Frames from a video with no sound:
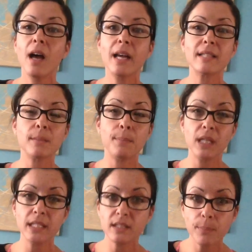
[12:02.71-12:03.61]
against a
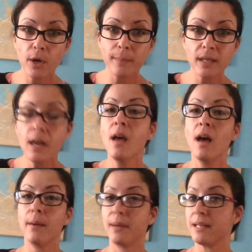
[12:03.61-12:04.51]
police department,
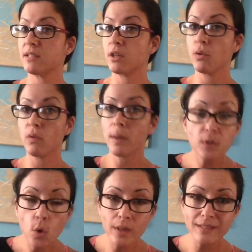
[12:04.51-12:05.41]
against a corrupt
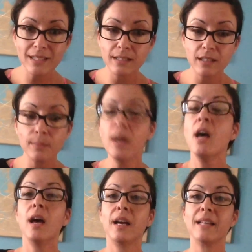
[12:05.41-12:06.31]
court system,
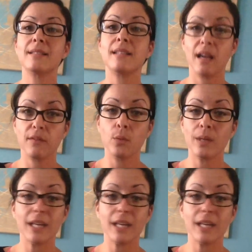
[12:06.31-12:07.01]
against everyone.